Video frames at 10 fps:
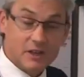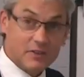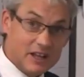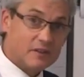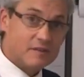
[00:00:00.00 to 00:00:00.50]
though
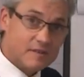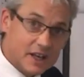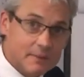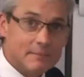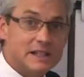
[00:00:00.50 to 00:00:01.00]
that's a
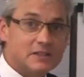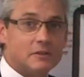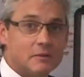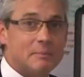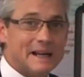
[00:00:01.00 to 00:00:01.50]

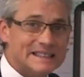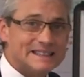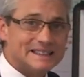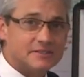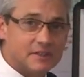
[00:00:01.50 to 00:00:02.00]
fundamental
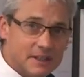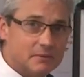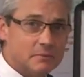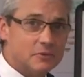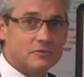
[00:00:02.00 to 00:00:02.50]
basis for them
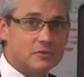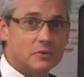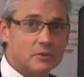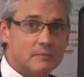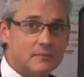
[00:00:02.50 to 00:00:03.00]
to move
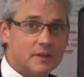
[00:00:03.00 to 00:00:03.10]
forward.